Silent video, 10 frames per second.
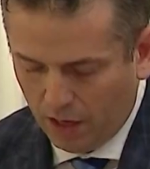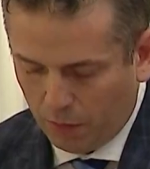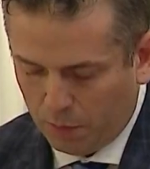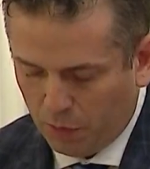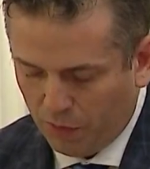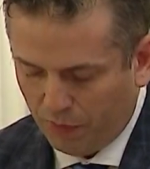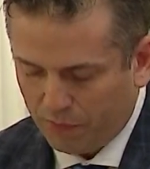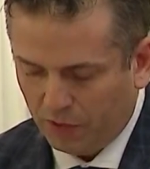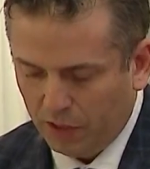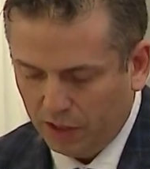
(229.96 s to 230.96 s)
We moved
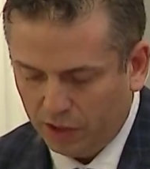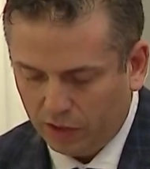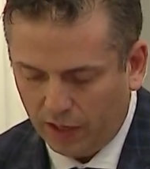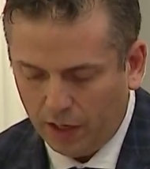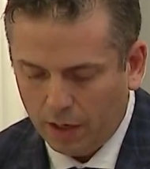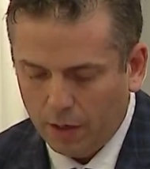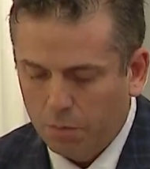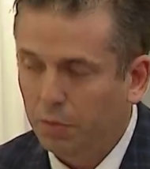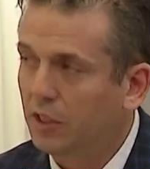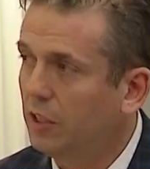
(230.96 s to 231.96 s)
from Vernon Street,
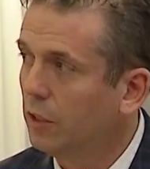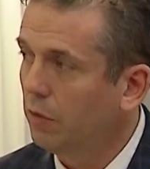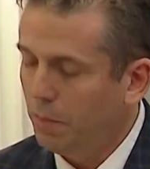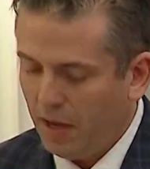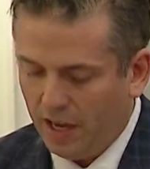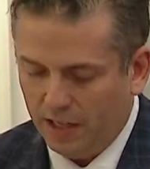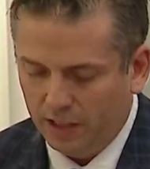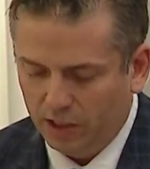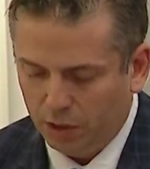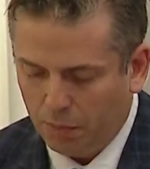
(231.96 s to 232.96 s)
but still remained
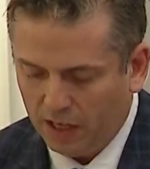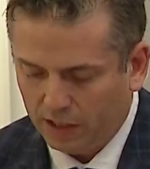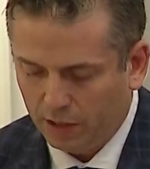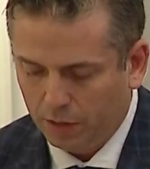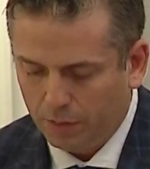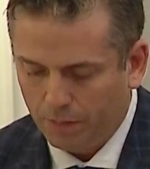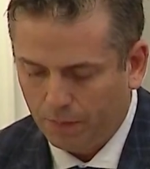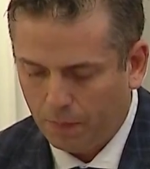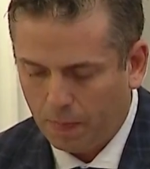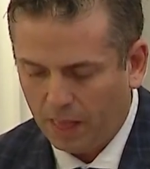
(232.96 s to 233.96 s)
in Chebucto.
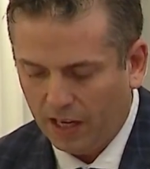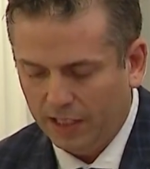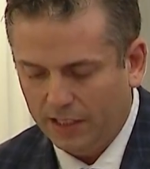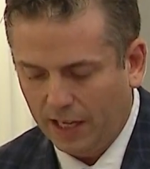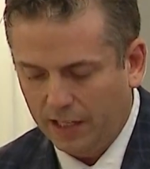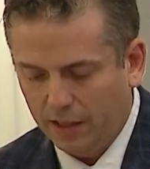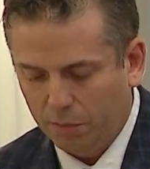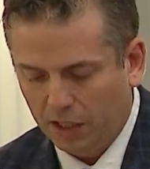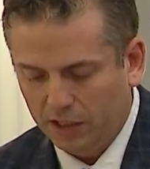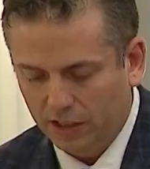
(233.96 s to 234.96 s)
I attended
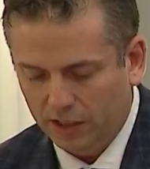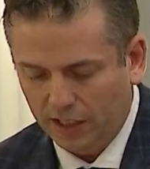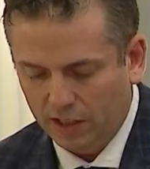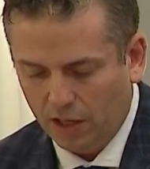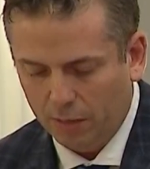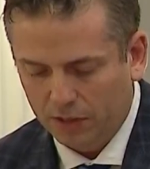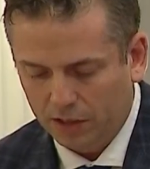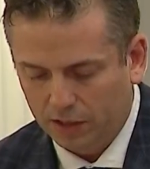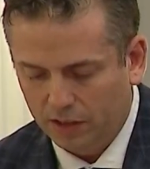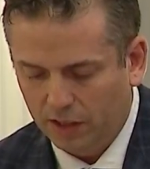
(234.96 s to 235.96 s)
Lamarchand St.
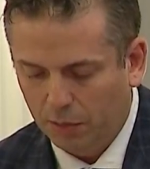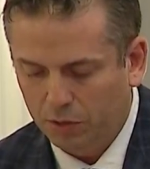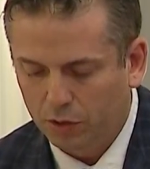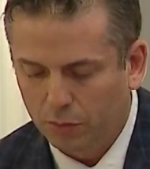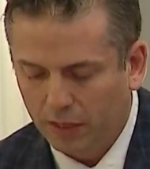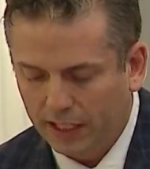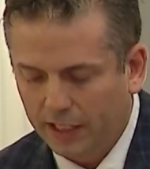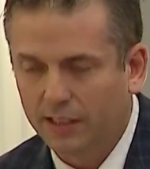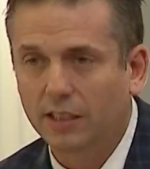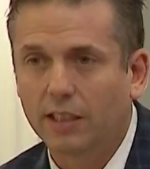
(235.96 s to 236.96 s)
Thomas, the same school my
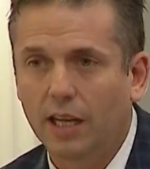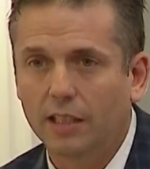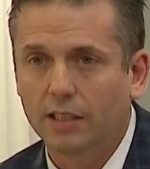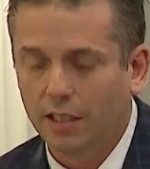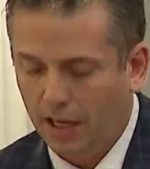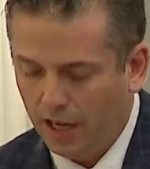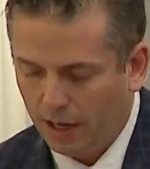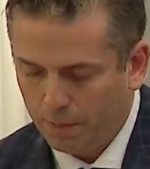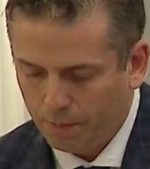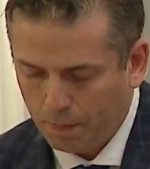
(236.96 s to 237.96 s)
kids attend today.